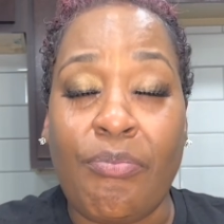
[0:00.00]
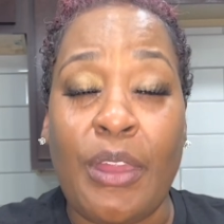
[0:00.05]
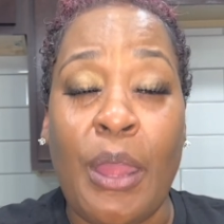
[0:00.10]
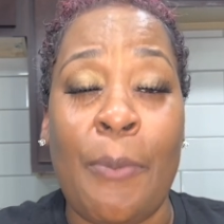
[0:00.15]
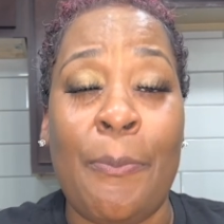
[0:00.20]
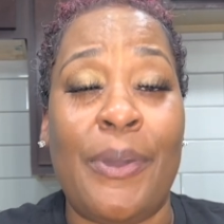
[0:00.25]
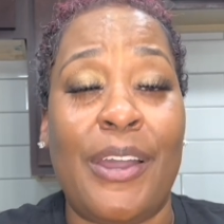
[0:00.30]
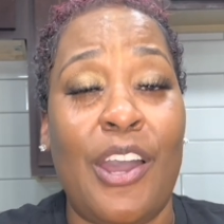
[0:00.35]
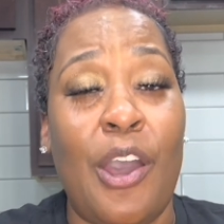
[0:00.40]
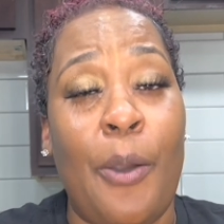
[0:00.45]

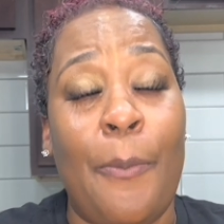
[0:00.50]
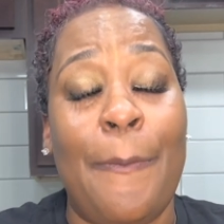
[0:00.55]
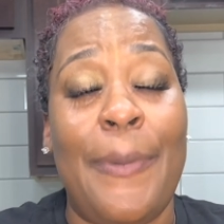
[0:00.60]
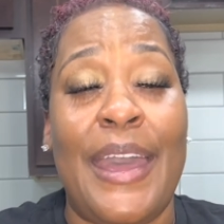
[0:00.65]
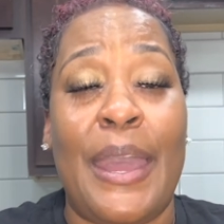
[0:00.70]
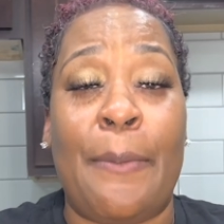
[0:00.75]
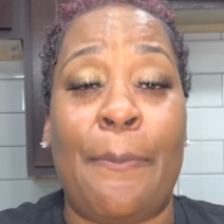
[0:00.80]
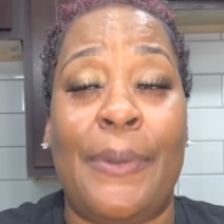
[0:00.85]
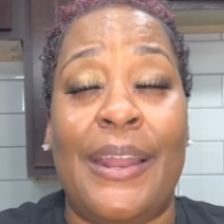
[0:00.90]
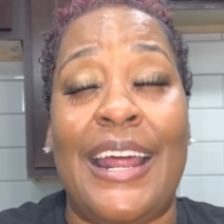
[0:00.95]
but go
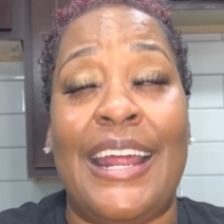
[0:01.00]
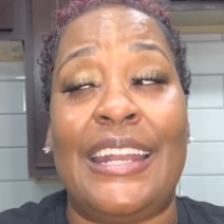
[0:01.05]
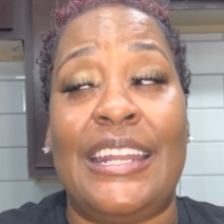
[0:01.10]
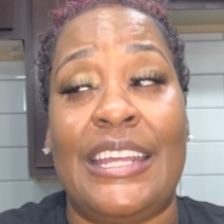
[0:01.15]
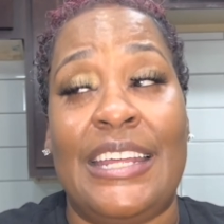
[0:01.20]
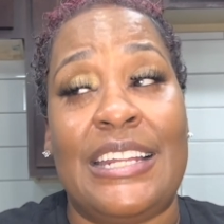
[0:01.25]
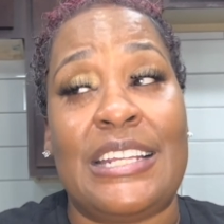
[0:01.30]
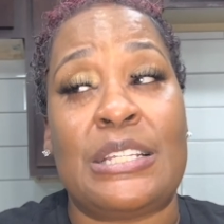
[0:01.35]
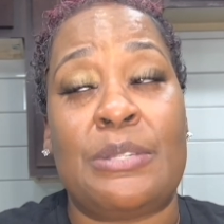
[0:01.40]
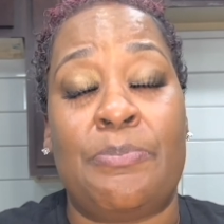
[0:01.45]
back. But I
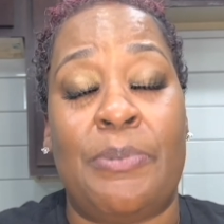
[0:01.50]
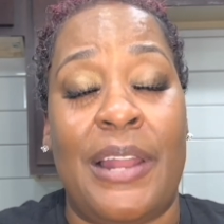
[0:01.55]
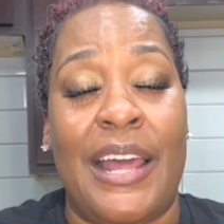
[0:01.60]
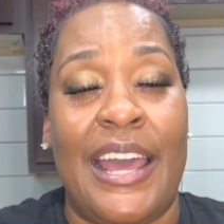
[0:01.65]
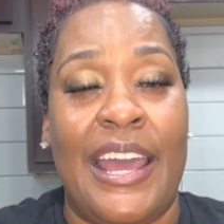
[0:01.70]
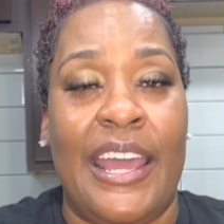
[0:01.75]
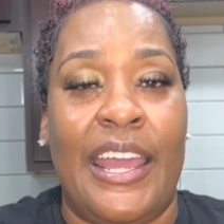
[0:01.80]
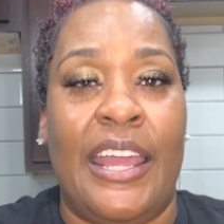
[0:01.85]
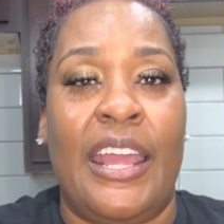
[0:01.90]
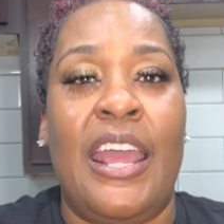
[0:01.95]
did
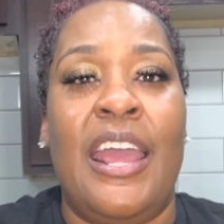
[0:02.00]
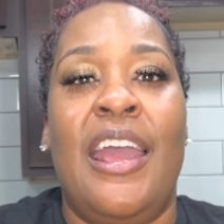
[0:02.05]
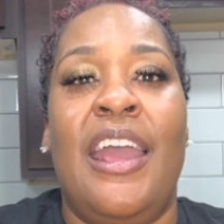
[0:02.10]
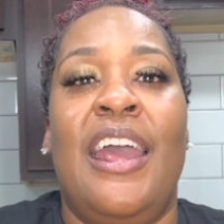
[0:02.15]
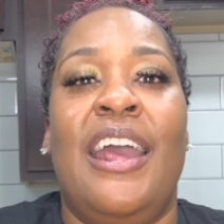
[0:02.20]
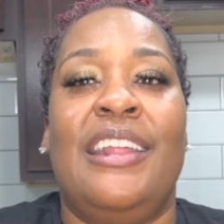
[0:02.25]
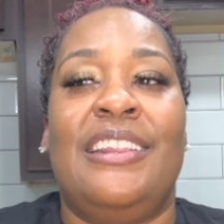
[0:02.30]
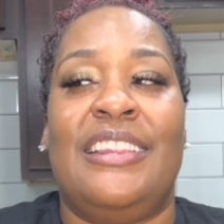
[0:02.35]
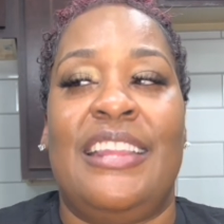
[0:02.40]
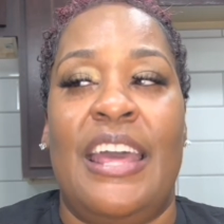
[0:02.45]
explain
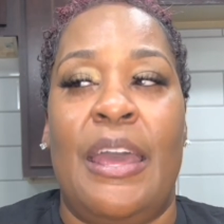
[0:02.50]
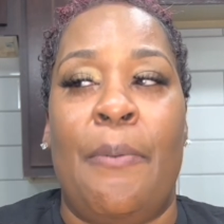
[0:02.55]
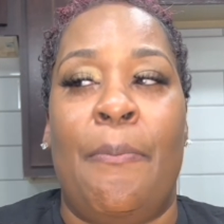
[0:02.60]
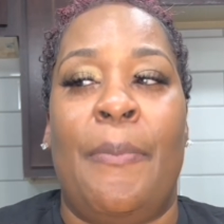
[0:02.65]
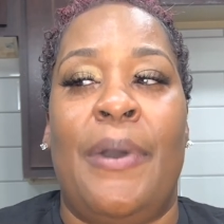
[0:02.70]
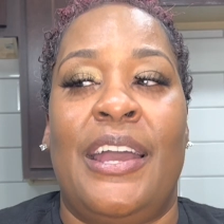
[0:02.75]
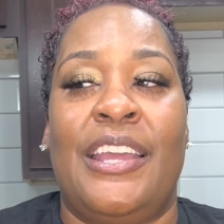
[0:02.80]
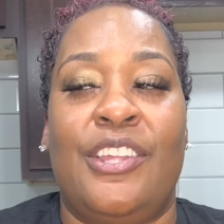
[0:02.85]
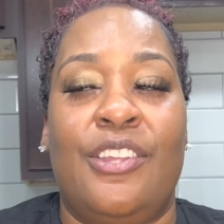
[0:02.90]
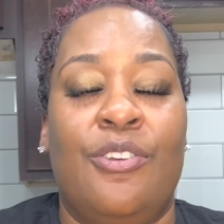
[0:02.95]
that
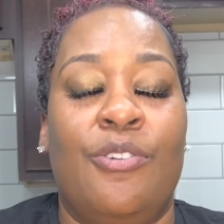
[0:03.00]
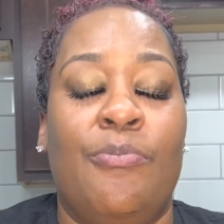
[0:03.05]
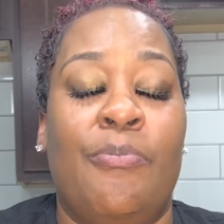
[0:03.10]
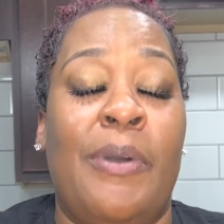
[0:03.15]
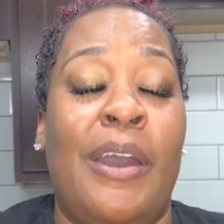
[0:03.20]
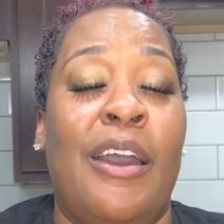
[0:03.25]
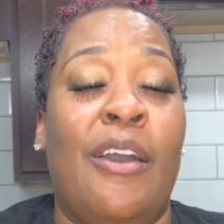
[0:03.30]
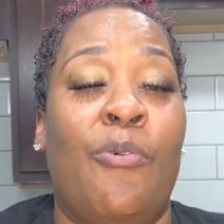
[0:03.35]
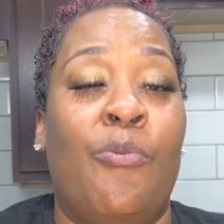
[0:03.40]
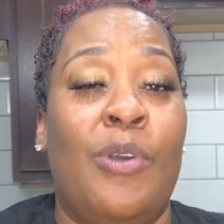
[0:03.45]
my
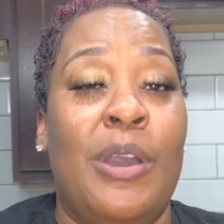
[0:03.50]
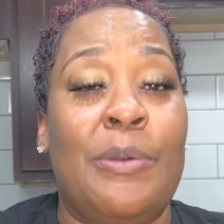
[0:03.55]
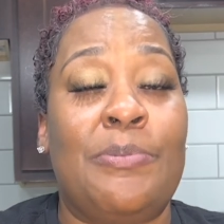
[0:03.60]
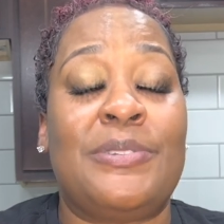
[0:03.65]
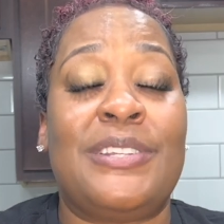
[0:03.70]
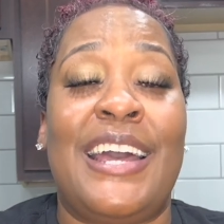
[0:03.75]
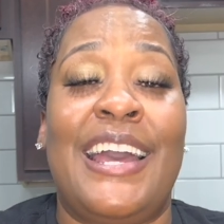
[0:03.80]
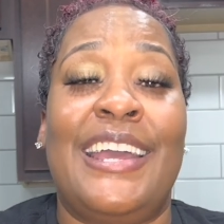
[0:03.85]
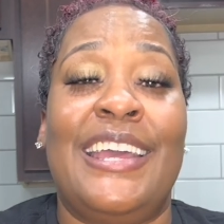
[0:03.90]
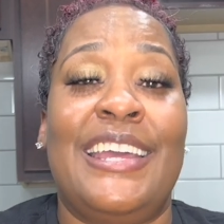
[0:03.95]

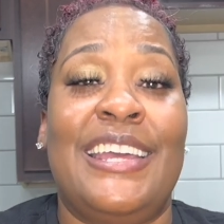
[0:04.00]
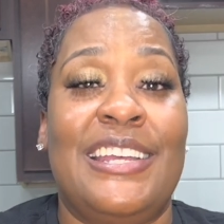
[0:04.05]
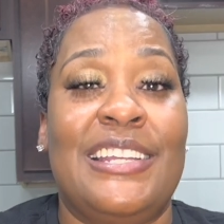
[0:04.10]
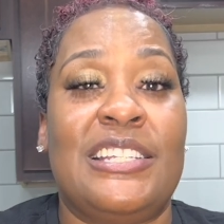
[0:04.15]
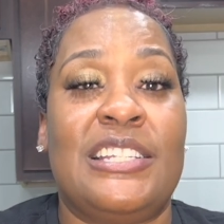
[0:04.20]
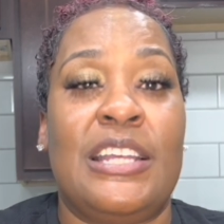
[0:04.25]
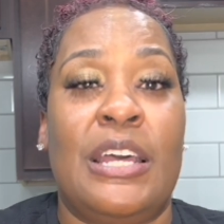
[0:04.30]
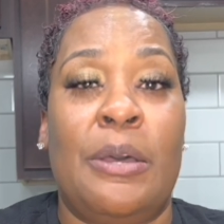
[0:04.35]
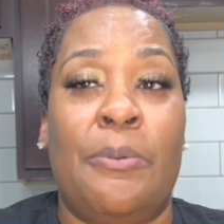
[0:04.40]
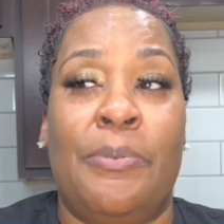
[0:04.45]
website is
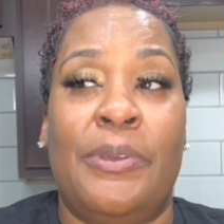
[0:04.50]
up.